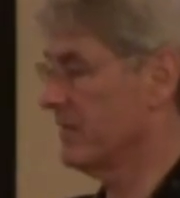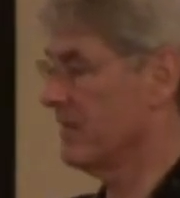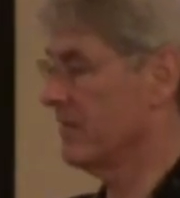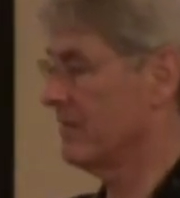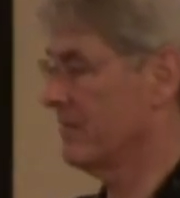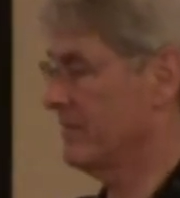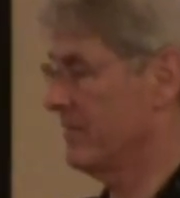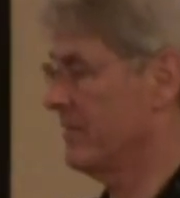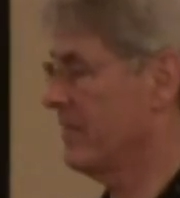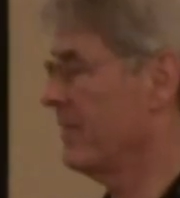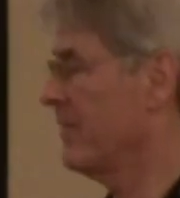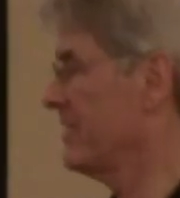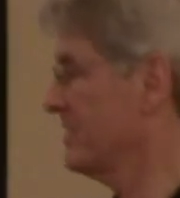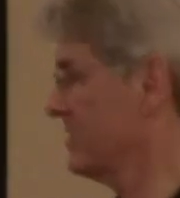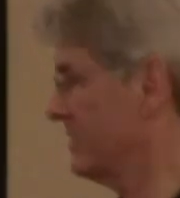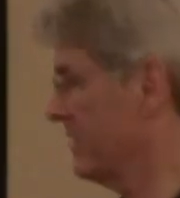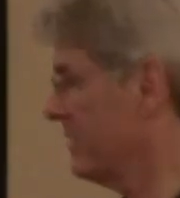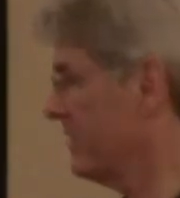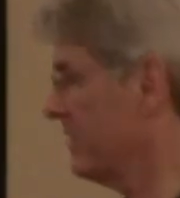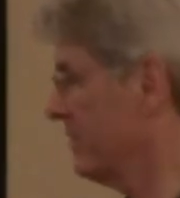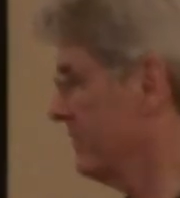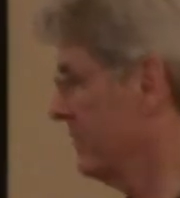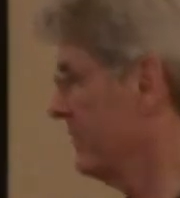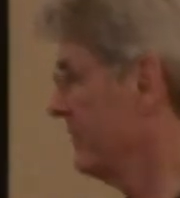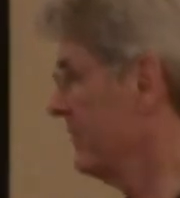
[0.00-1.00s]
I, I, mentioned
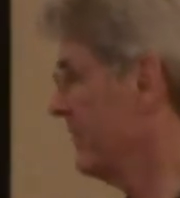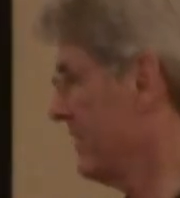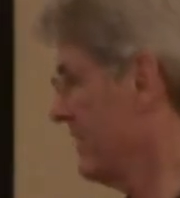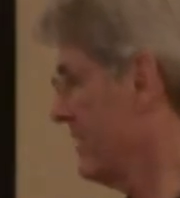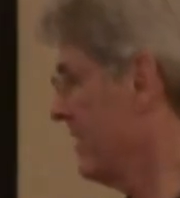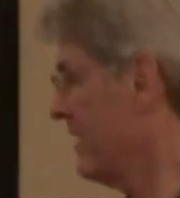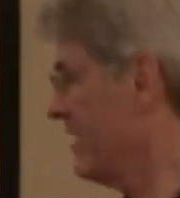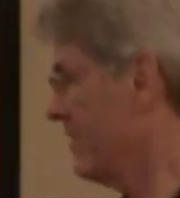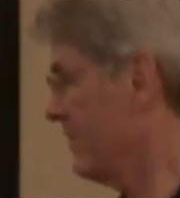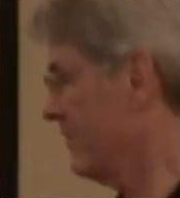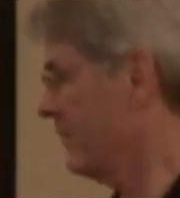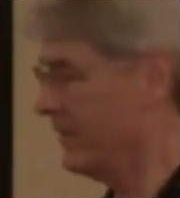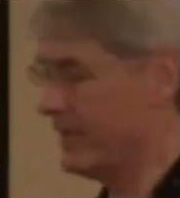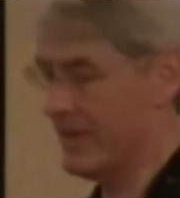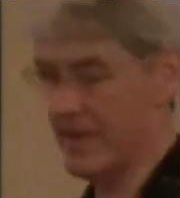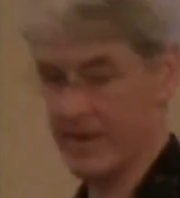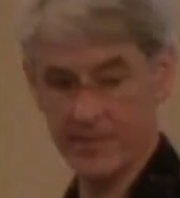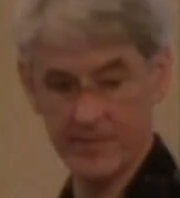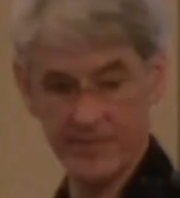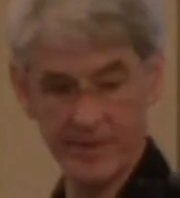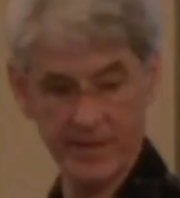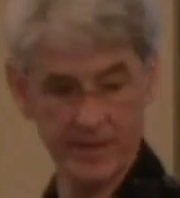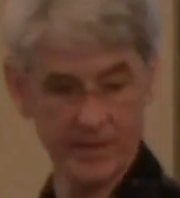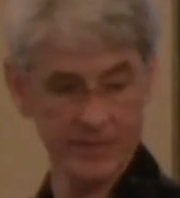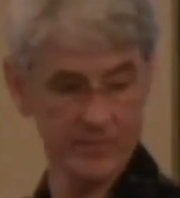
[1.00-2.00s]
that I had, we
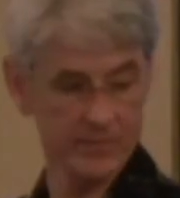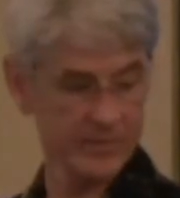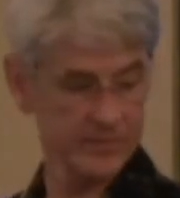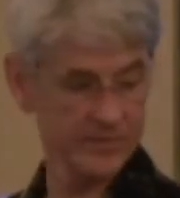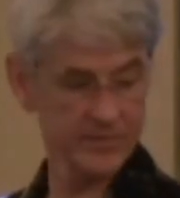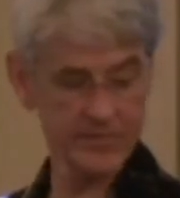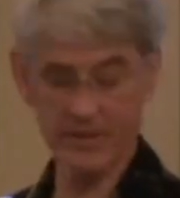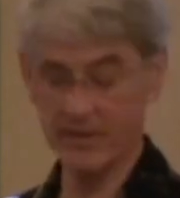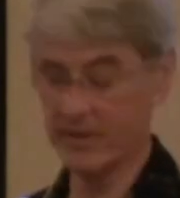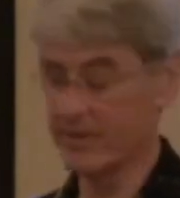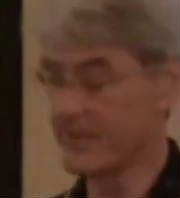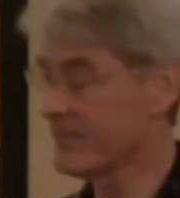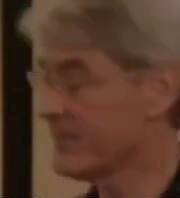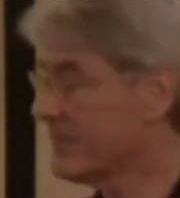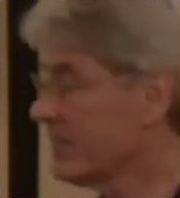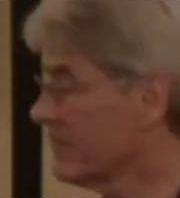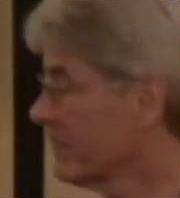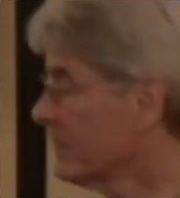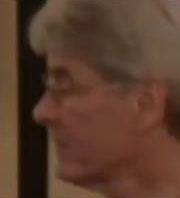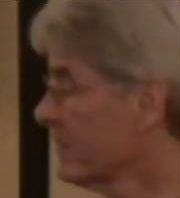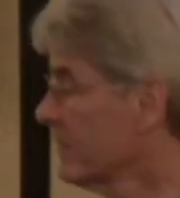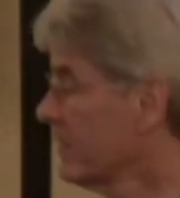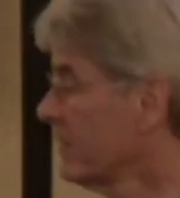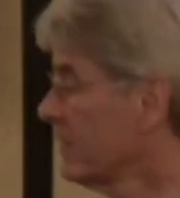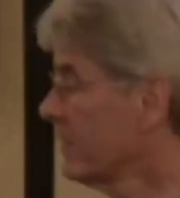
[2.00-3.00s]
had a meeting with um,
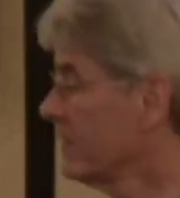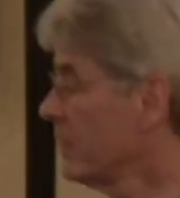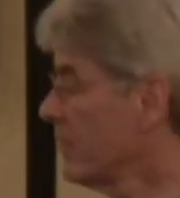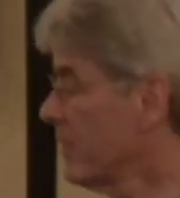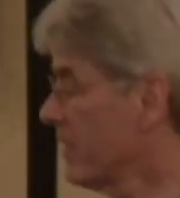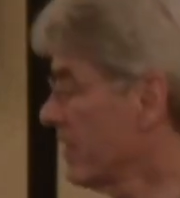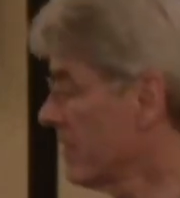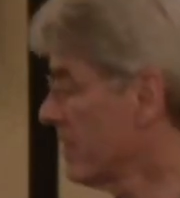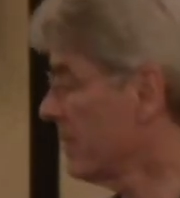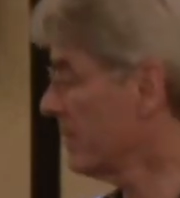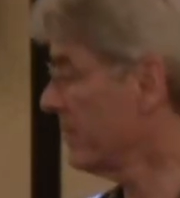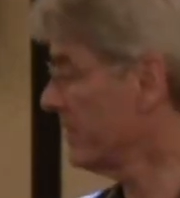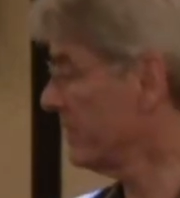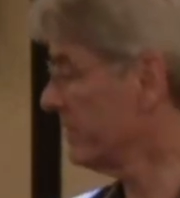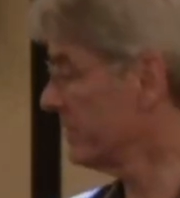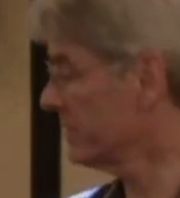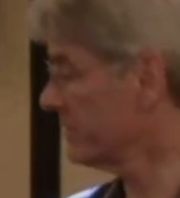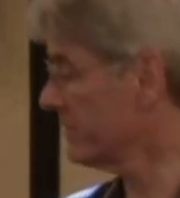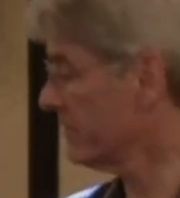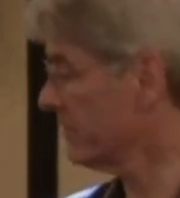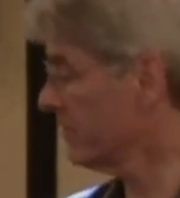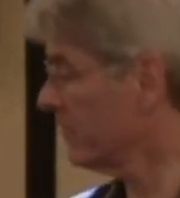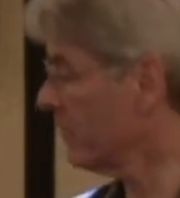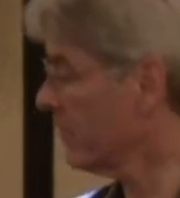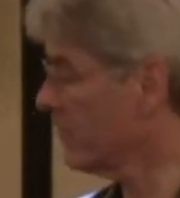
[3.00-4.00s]
Yaron a couple years ago.